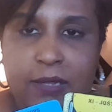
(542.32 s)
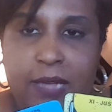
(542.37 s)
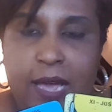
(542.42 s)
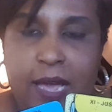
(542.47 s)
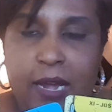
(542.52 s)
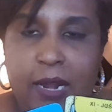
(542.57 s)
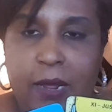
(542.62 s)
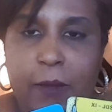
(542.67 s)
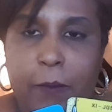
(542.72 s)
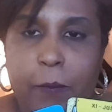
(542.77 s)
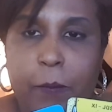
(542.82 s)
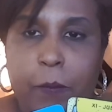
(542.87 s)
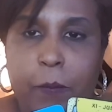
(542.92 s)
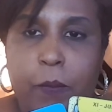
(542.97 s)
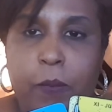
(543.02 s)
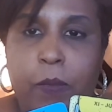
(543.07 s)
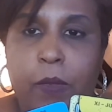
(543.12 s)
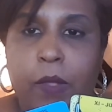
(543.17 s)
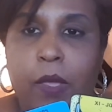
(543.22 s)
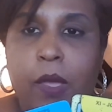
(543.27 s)
it,
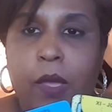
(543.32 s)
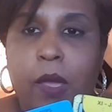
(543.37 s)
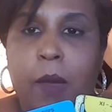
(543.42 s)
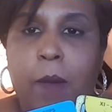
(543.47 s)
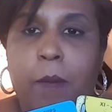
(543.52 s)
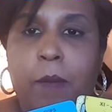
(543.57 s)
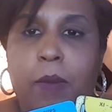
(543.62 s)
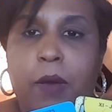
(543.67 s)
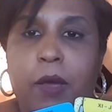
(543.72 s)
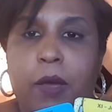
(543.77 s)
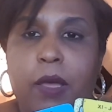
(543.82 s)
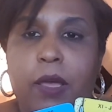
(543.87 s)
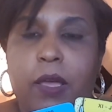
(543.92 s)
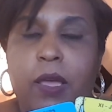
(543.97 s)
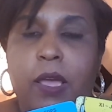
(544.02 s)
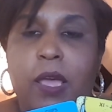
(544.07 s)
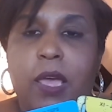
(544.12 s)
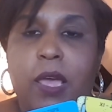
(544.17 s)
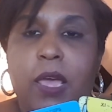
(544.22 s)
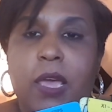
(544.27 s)
but
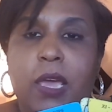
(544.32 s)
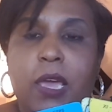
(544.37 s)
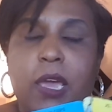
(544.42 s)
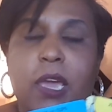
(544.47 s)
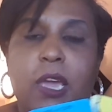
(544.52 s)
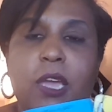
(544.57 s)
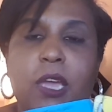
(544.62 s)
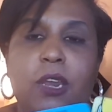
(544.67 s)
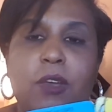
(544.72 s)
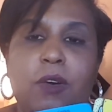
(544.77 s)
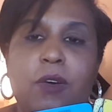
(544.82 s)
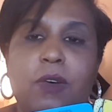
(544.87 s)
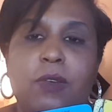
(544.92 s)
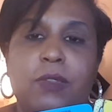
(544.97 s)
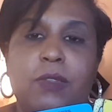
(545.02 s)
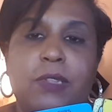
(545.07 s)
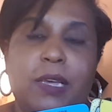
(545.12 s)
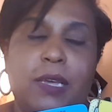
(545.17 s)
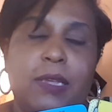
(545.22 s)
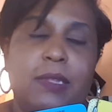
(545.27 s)
he knows
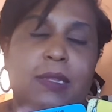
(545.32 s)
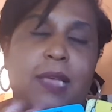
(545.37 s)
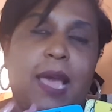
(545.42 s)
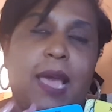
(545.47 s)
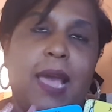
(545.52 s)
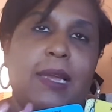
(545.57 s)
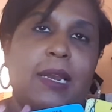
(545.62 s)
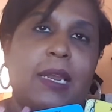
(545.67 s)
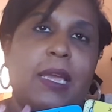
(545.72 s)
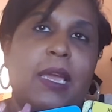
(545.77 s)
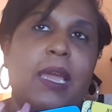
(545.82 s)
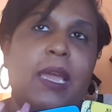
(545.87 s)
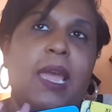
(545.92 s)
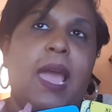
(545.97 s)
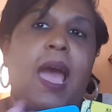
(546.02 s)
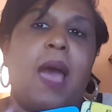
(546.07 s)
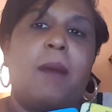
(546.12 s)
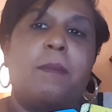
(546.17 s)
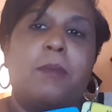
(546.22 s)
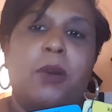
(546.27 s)
exactly
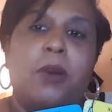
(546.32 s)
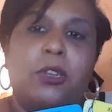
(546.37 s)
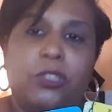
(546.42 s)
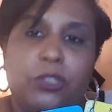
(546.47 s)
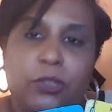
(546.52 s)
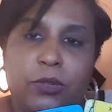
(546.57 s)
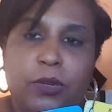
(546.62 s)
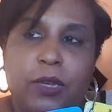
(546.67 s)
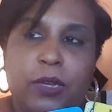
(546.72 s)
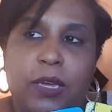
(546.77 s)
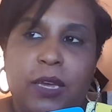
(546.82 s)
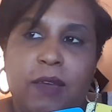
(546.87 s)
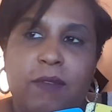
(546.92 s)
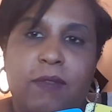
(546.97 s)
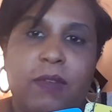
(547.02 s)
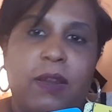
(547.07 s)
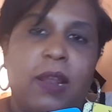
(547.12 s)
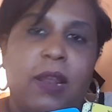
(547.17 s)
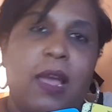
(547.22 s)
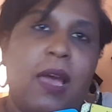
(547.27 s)
how much to give
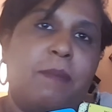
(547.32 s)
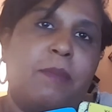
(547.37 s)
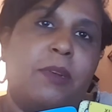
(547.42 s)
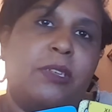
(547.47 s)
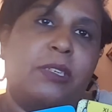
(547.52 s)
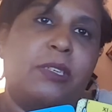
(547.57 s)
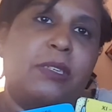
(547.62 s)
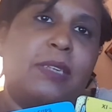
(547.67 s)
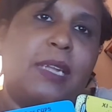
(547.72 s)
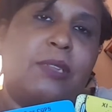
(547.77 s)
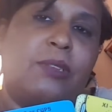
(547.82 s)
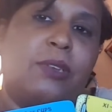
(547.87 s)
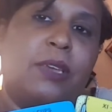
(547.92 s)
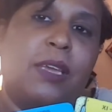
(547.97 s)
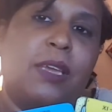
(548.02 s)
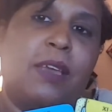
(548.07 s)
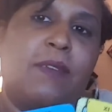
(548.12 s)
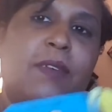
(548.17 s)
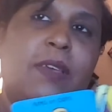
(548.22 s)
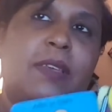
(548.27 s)
and how much not to
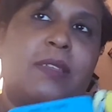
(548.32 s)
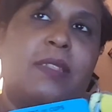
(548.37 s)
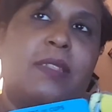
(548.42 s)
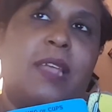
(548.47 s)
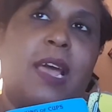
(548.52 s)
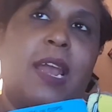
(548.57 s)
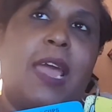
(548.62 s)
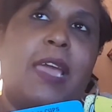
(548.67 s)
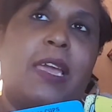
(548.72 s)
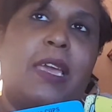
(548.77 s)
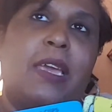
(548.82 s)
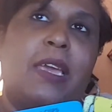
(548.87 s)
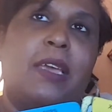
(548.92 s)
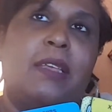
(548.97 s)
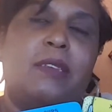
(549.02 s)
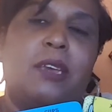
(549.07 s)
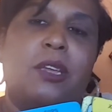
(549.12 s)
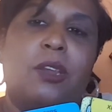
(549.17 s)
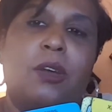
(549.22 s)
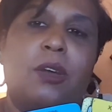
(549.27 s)
give. It's not like he's
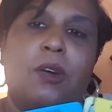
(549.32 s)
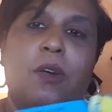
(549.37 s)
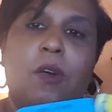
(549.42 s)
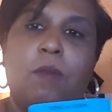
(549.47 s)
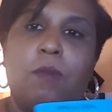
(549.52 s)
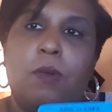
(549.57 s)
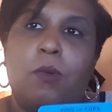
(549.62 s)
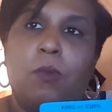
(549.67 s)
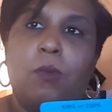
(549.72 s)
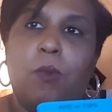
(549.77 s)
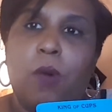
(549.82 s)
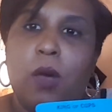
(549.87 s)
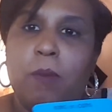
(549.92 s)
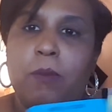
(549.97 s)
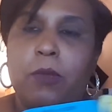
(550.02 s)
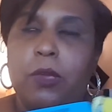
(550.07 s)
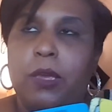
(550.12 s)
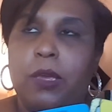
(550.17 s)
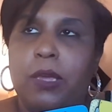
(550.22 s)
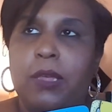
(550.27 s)
gonna overwhelm.
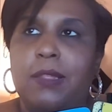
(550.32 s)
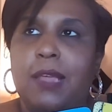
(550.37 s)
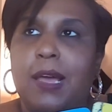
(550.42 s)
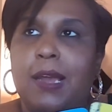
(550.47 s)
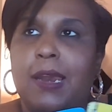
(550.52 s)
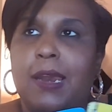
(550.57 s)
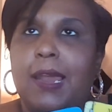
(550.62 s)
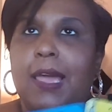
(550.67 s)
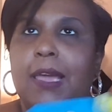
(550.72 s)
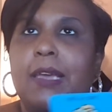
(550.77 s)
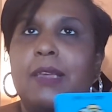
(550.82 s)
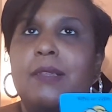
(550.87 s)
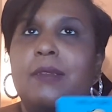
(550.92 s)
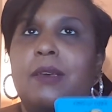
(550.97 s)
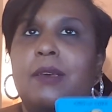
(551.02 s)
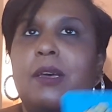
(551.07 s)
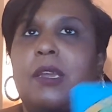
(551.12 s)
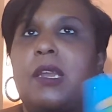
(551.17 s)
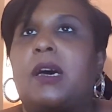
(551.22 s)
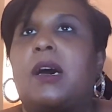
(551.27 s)
He's not like he's
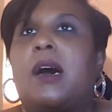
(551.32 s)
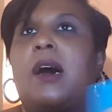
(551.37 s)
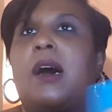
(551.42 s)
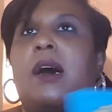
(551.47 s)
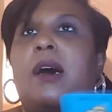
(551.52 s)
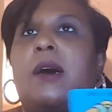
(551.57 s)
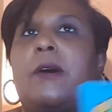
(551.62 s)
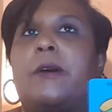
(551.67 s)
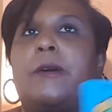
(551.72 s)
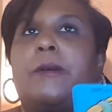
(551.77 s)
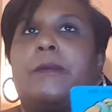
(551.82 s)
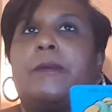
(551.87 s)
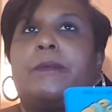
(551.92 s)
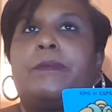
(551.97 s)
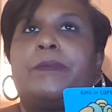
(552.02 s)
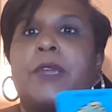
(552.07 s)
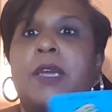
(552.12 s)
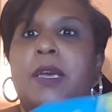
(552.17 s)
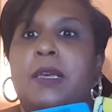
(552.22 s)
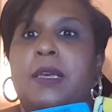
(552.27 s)
gonna uh,
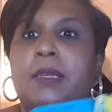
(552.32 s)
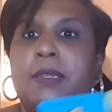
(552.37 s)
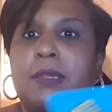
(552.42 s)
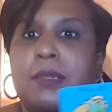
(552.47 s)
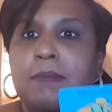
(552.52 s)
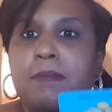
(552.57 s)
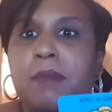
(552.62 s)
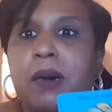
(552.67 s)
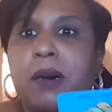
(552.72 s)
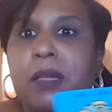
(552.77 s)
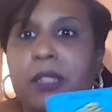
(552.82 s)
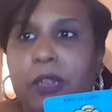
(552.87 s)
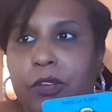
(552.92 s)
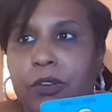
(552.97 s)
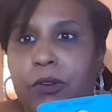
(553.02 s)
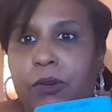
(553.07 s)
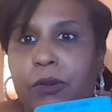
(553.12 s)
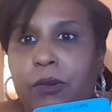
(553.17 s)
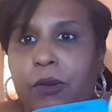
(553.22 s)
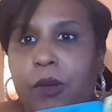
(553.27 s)
smother
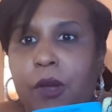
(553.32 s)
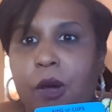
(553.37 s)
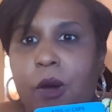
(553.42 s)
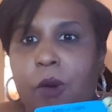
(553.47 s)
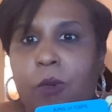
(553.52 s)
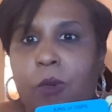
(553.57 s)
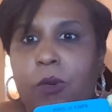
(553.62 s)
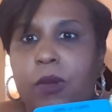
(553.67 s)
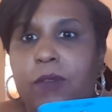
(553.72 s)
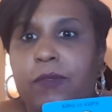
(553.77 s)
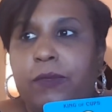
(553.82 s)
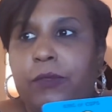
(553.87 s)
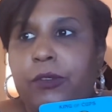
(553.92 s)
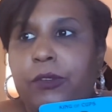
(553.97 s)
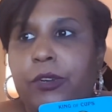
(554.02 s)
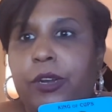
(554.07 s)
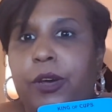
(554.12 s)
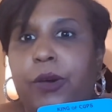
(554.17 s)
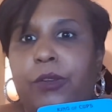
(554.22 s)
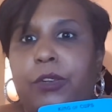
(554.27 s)
you with you
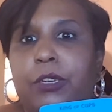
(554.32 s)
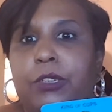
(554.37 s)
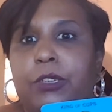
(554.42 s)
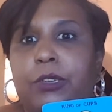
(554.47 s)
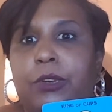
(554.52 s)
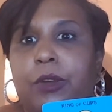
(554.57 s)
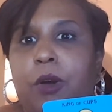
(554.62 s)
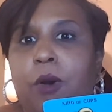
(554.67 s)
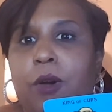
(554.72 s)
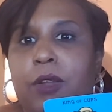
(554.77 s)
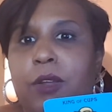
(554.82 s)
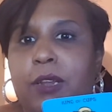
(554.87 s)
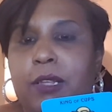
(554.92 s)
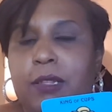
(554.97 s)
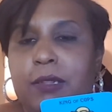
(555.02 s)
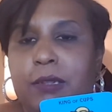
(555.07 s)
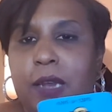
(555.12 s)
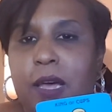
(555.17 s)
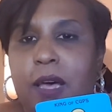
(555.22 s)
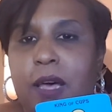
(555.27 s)
know all his
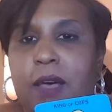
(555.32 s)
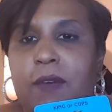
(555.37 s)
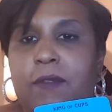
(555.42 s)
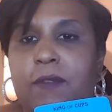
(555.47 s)
love.